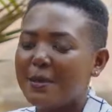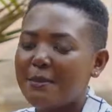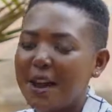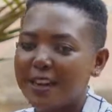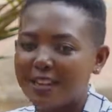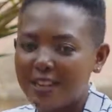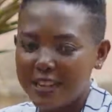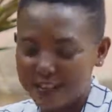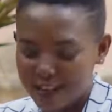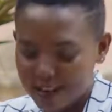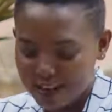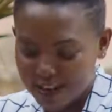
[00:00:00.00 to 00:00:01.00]
Meike,
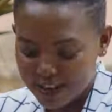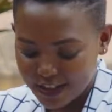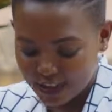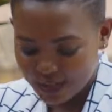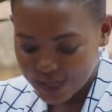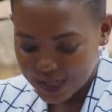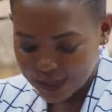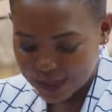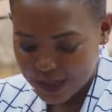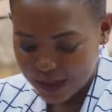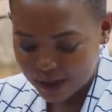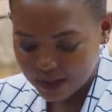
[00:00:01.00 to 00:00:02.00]
let's speak
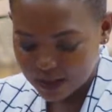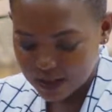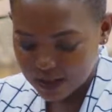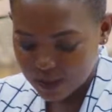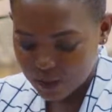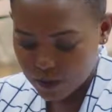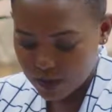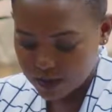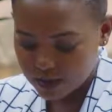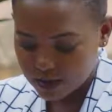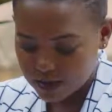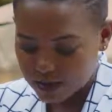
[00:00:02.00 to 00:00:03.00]
about
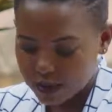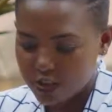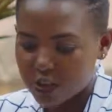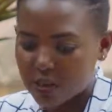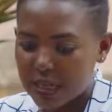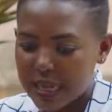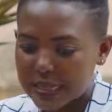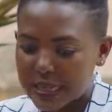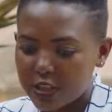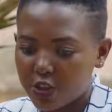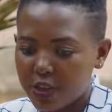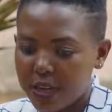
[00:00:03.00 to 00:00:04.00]
what
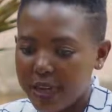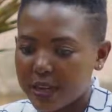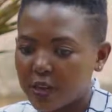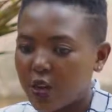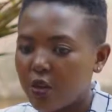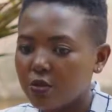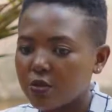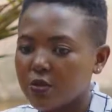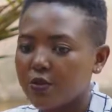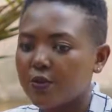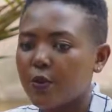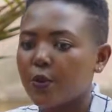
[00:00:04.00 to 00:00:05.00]
digitalization again calls
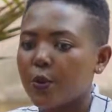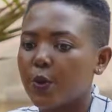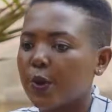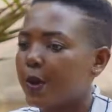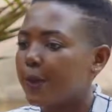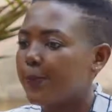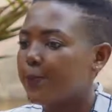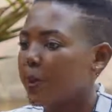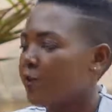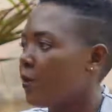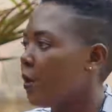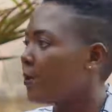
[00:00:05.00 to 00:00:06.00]
for
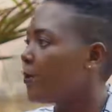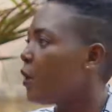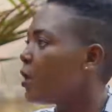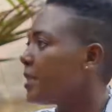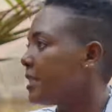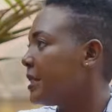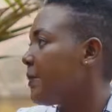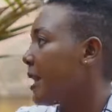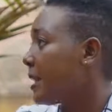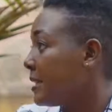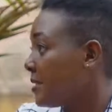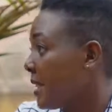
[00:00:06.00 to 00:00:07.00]
from
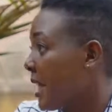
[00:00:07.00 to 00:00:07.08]
policymakers.